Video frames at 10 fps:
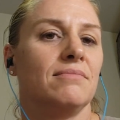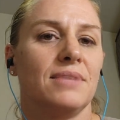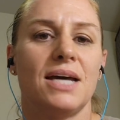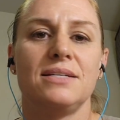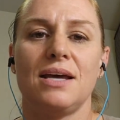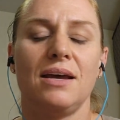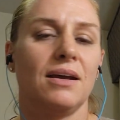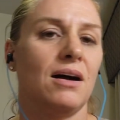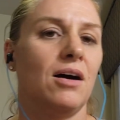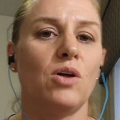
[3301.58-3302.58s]
that day.
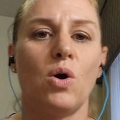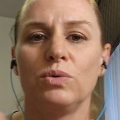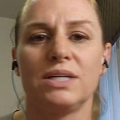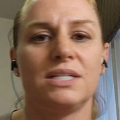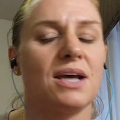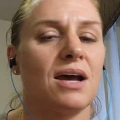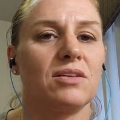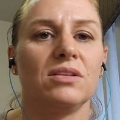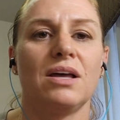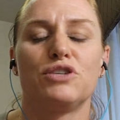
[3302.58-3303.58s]
I'll only attack
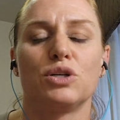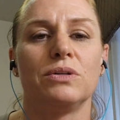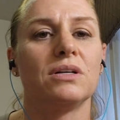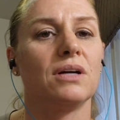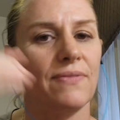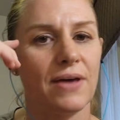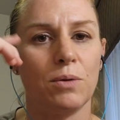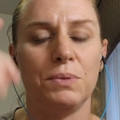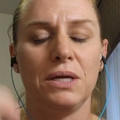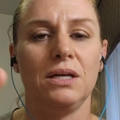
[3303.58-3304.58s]
their left shoulder. And that'll
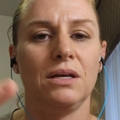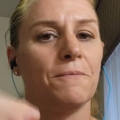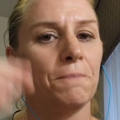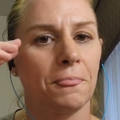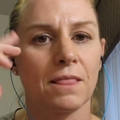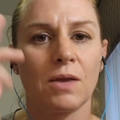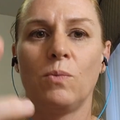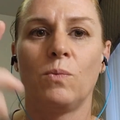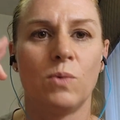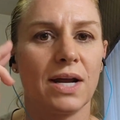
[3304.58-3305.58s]
be
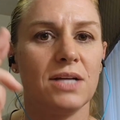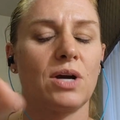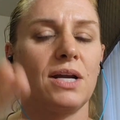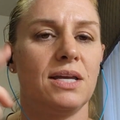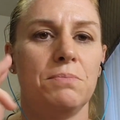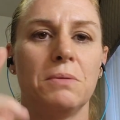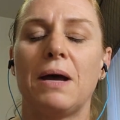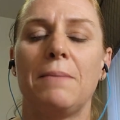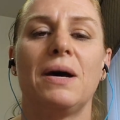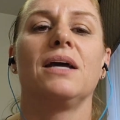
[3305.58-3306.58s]
what I try to keep in
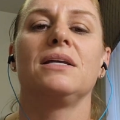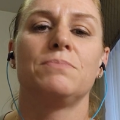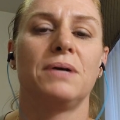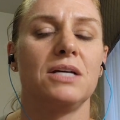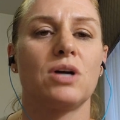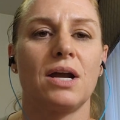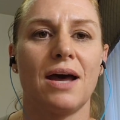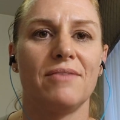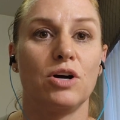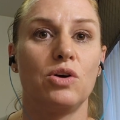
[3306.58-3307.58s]
my mind. But I try to
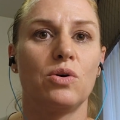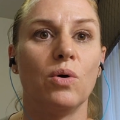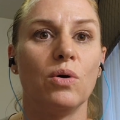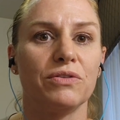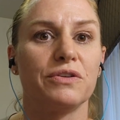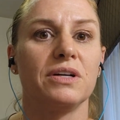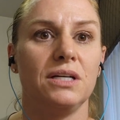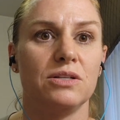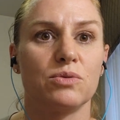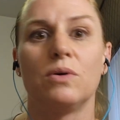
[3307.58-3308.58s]
have a goal for
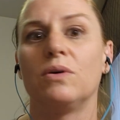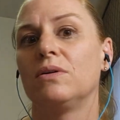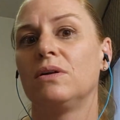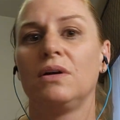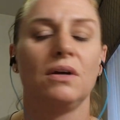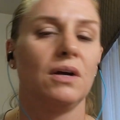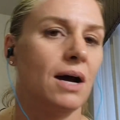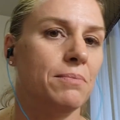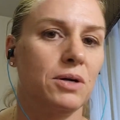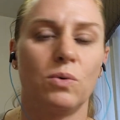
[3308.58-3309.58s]
each role.
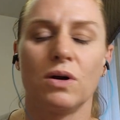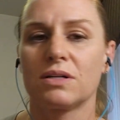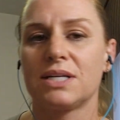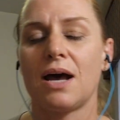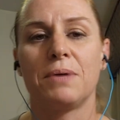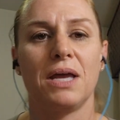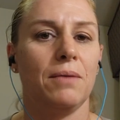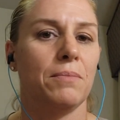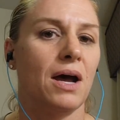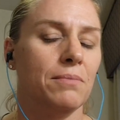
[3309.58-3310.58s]
I'm going to work top
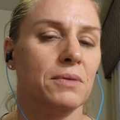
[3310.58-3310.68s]
game. I